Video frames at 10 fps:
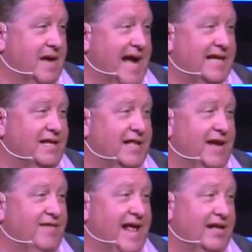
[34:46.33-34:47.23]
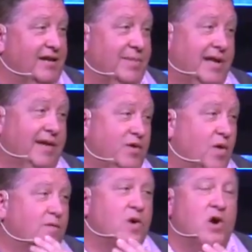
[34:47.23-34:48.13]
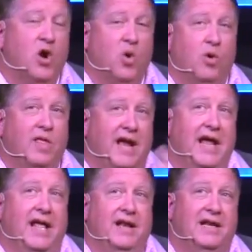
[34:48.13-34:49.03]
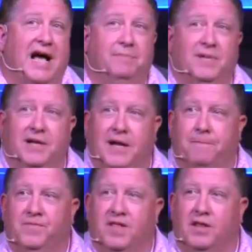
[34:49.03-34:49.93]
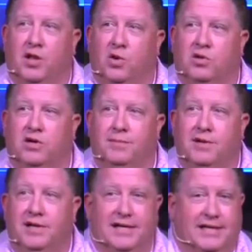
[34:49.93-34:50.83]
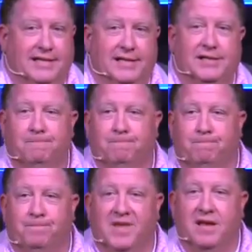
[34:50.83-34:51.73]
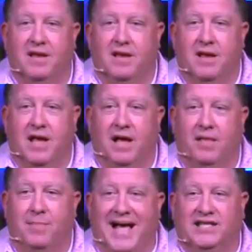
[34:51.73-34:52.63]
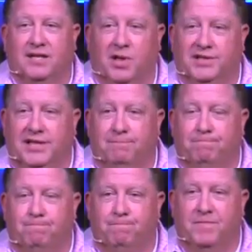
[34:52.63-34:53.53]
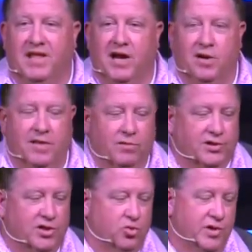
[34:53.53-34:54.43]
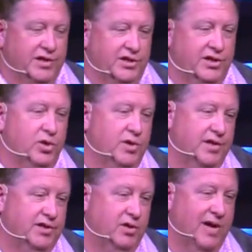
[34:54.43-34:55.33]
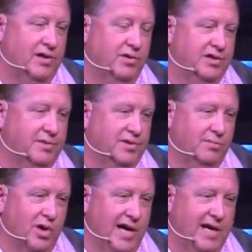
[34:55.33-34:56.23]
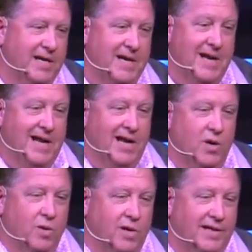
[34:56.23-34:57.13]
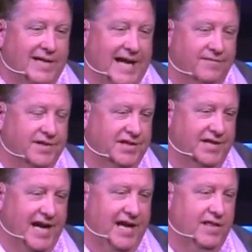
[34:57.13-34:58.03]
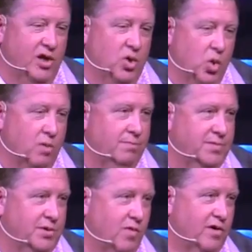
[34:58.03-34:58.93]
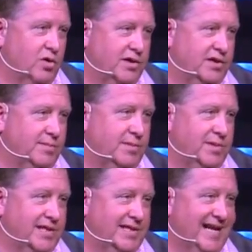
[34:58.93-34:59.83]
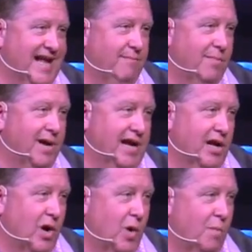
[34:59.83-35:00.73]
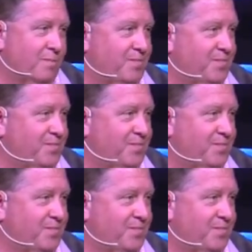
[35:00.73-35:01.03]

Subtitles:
Actually, they even had a little bit left over where they had adopted the local community college, the basketball team. there, and there was 3 students around Christmas break who were going to have to stay in the dorms over Christmas because they didn't have money to go home